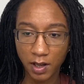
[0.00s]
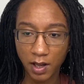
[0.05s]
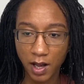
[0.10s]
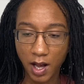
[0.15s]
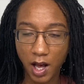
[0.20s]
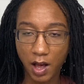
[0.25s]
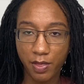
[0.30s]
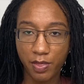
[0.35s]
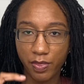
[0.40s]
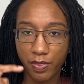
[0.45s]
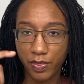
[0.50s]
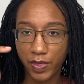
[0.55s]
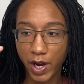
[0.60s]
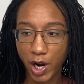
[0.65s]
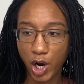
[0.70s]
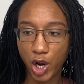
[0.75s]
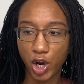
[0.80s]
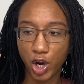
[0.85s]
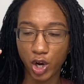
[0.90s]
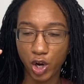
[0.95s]
a
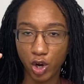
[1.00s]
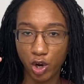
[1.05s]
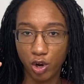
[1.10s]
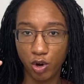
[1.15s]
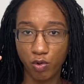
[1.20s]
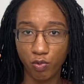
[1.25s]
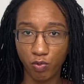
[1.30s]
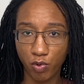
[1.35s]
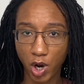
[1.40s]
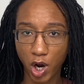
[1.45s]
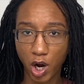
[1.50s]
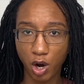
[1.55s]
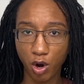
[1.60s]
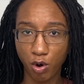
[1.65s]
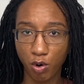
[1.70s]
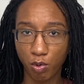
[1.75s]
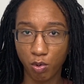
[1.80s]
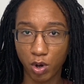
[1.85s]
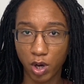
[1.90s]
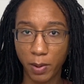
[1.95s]
thicker
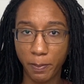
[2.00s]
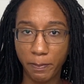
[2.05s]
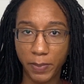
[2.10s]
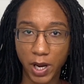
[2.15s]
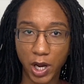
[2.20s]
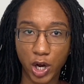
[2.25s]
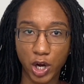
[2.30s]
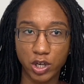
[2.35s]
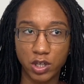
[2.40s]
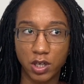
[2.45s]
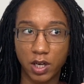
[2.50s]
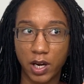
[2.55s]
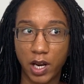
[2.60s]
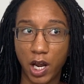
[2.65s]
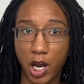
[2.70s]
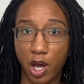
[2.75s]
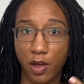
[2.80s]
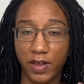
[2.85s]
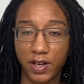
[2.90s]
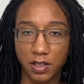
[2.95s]
row compared to
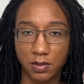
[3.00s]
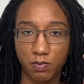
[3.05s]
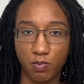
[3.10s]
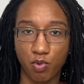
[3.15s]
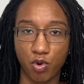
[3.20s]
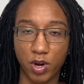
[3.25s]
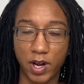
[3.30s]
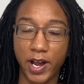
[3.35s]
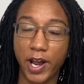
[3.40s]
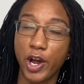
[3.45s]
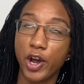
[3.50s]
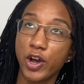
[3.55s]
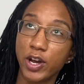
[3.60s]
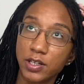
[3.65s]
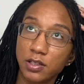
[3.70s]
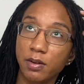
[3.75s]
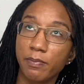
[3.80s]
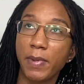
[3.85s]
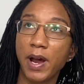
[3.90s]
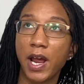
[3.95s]
hair that's more
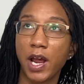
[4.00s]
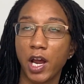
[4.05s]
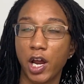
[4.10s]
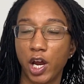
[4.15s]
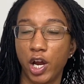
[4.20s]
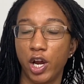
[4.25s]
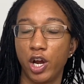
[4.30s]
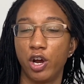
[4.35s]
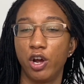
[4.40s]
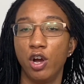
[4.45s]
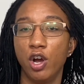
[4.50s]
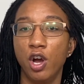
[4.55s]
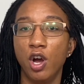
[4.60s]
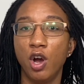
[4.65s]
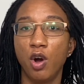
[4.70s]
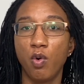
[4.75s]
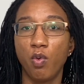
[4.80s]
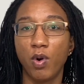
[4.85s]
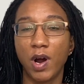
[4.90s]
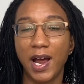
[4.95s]
areas of my hair
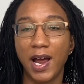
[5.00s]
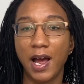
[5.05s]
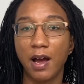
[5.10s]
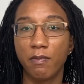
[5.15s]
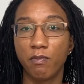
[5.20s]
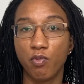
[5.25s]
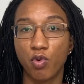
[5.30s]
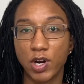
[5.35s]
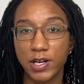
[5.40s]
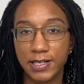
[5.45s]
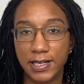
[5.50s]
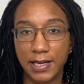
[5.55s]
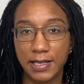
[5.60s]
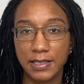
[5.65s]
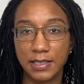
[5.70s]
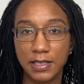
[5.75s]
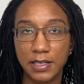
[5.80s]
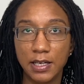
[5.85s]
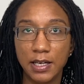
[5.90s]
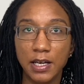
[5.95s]
where I have more
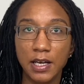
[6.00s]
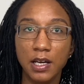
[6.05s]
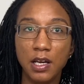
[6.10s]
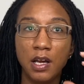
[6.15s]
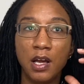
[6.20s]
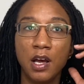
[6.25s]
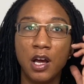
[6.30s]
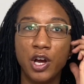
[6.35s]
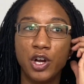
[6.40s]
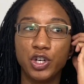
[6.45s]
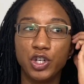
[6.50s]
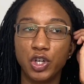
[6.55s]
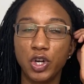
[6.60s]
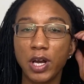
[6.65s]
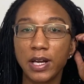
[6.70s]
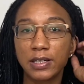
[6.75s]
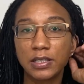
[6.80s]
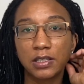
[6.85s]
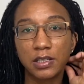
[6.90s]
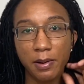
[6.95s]
density,
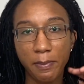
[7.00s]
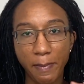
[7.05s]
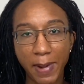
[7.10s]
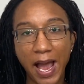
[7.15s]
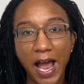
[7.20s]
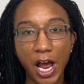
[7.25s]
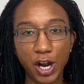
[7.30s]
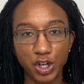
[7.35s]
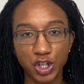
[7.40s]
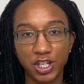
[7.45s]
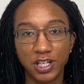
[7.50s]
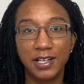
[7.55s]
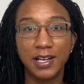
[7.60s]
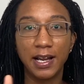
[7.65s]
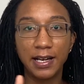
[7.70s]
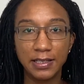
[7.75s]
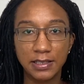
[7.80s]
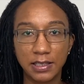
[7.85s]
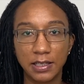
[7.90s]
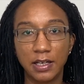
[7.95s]
just to match the
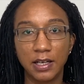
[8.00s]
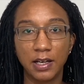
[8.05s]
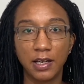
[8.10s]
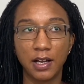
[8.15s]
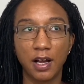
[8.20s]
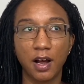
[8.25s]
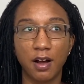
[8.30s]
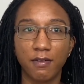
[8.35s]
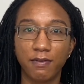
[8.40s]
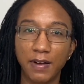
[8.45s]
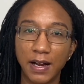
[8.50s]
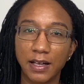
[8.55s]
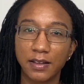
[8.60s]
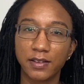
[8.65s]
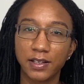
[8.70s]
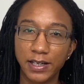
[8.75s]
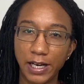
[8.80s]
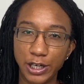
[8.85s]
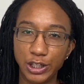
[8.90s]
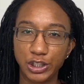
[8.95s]
density of like
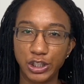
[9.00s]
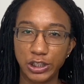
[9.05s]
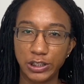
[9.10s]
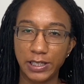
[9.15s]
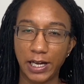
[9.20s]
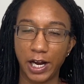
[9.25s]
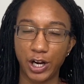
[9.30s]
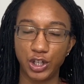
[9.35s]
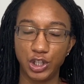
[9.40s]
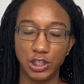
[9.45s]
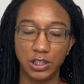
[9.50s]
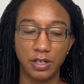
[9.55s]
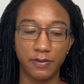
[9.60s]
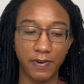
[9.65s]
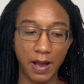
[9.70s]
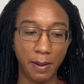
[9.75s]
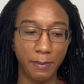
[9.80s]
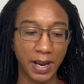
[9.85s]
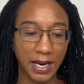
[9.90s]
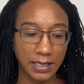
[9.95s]
the denser sections, if
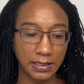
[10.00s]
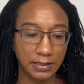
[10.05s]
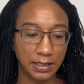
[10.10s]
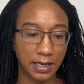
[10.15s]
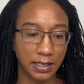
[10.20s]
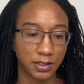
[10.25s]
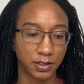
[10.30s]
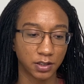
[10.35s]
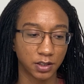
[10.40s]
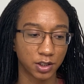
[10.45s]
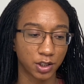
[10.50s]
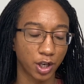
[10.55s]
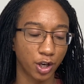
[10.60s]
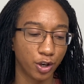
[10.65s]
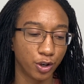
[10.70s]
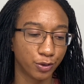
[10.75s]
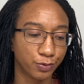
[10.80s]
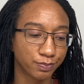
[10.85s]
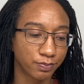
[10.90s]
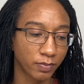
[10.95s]
that makes sense.
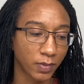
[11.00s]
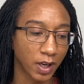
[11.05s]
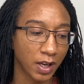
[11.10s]
So